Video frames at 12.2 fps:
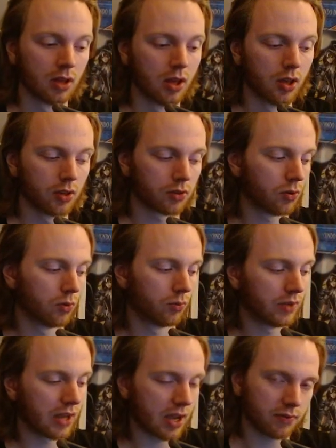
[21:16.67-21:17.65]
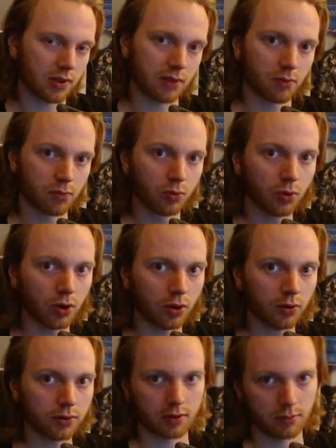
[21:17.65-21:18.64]
So they have to have a Rugal
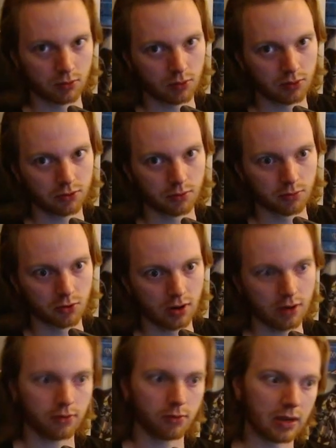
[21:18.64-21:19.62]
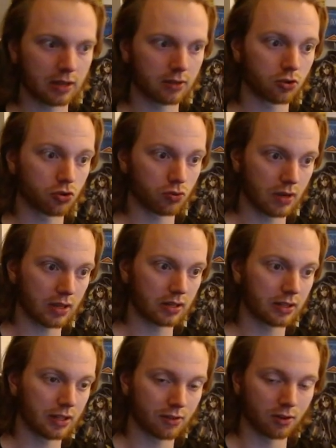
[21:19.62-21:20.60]
to summon one from grave to make the Shurake that
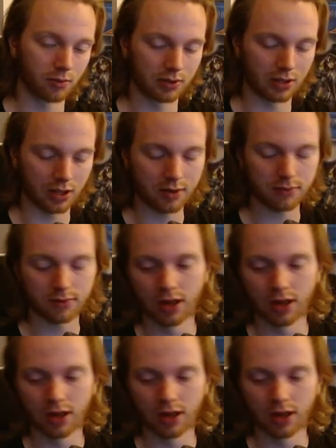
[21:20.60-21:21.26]
they summoned live.